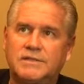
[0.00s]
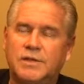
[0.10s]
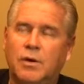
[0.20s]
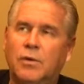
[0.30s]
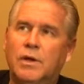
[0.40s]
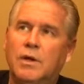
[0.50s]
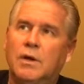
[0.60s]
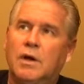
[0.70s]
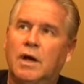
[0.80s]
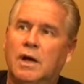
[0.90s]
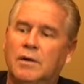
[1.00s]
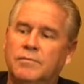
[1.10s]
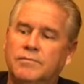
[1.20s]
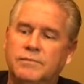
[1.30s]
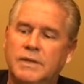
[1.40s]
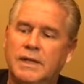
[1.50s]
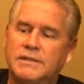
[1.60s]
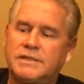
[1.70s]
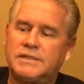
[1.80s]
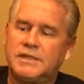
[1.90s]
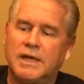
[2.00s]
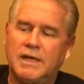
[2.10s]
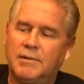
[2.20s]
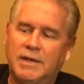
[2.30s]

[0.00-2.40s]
So um, it's exciting.